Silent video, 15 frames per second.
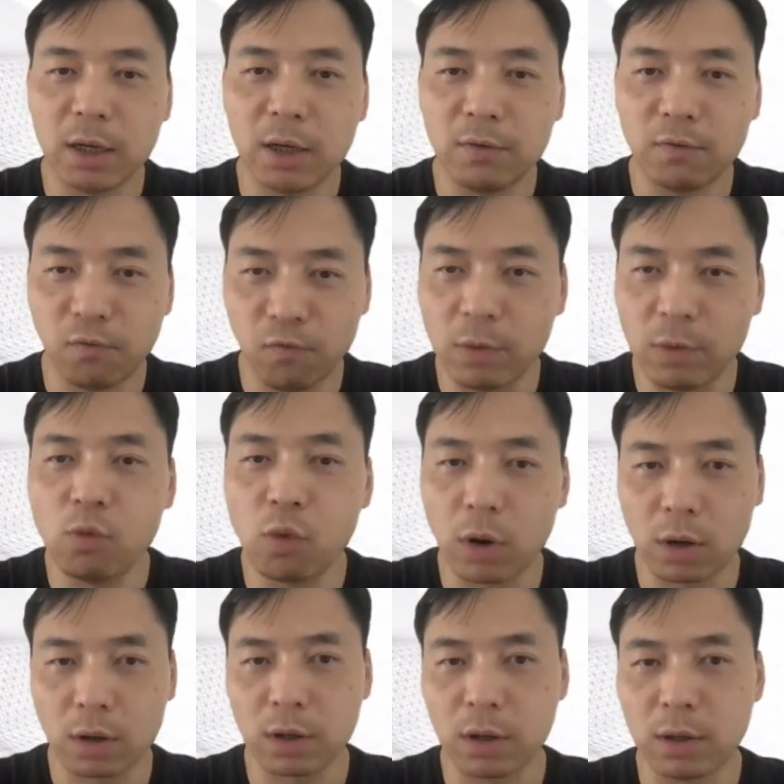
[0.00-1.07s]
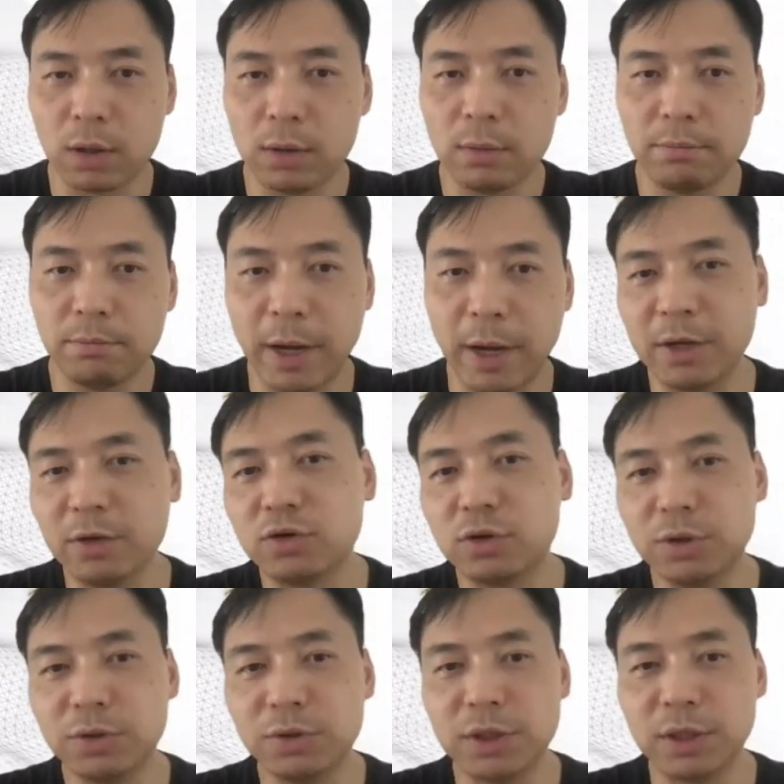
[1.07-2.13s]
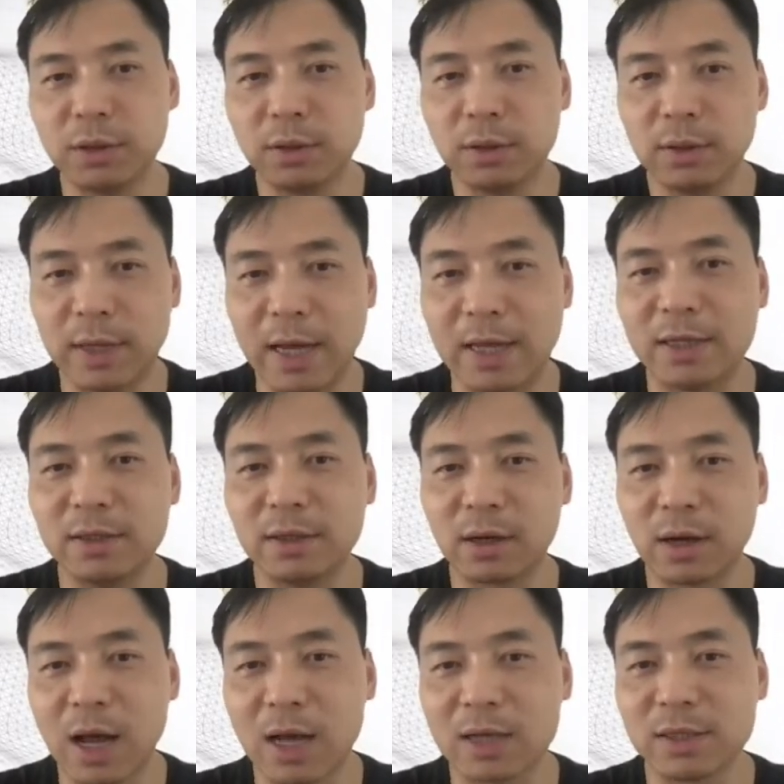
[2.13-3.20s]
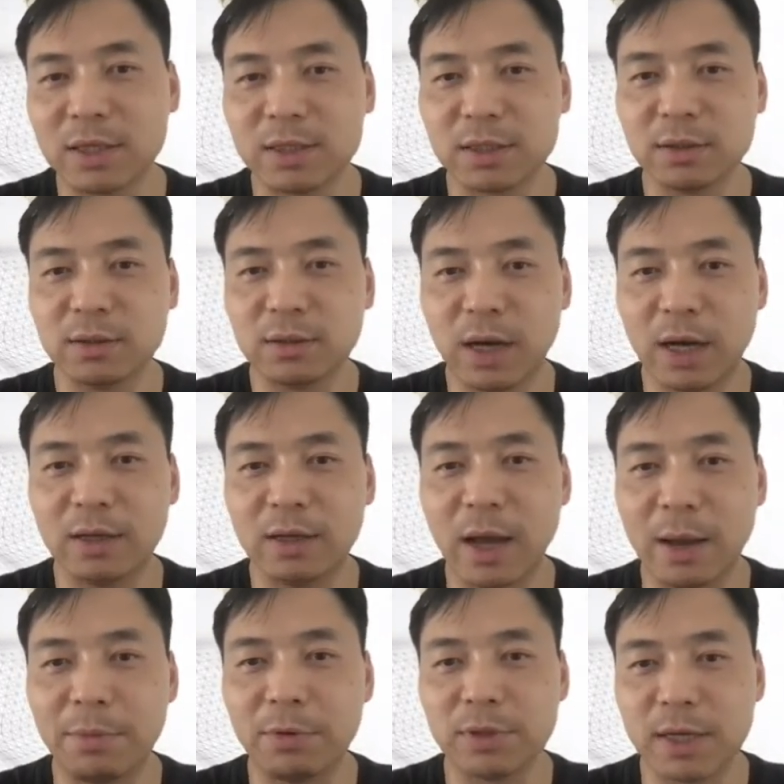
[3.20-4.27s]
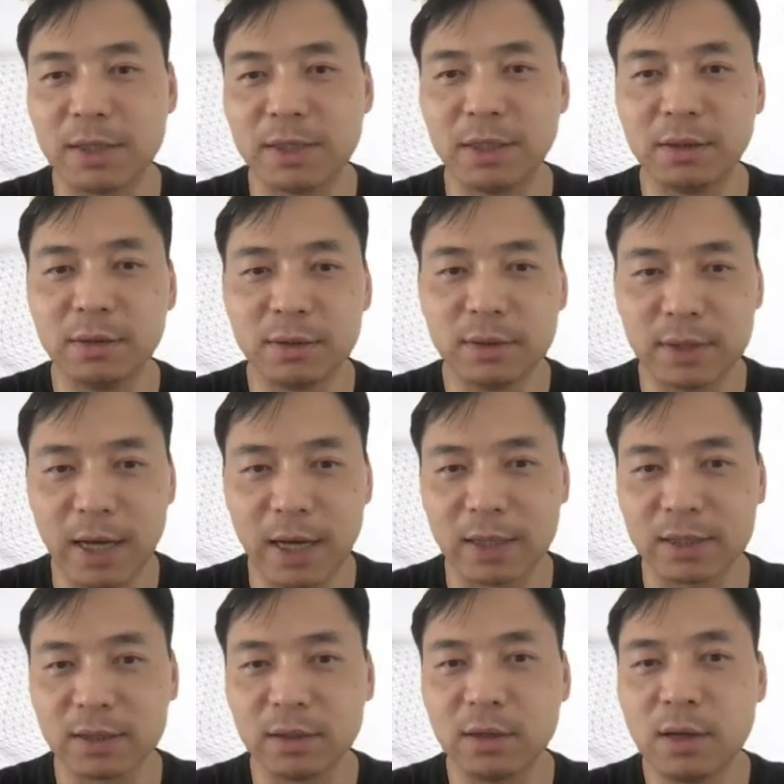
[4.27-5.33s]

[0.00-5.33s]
framework by introducing latent classes and hypothesizing that